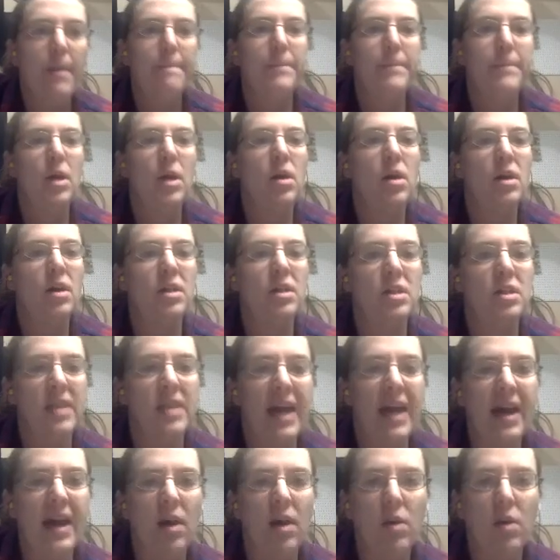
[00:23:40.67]
parse
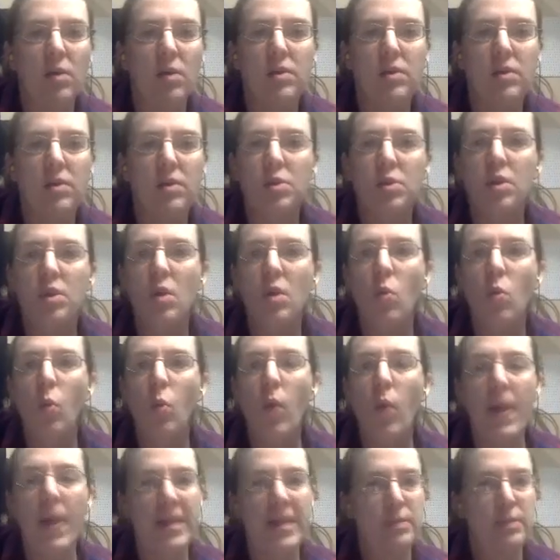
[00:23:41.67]
out
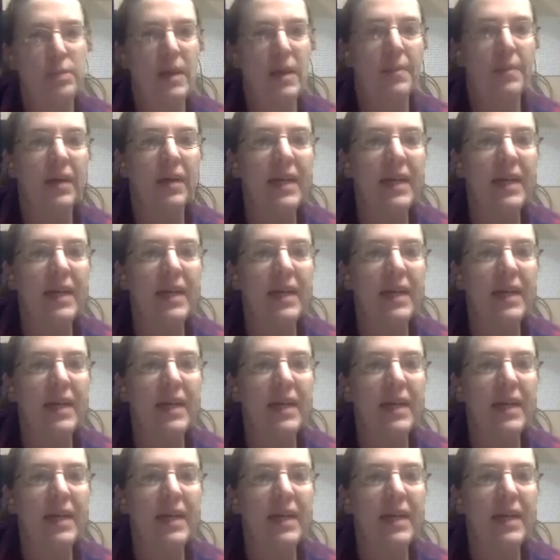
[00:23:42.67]
what this paper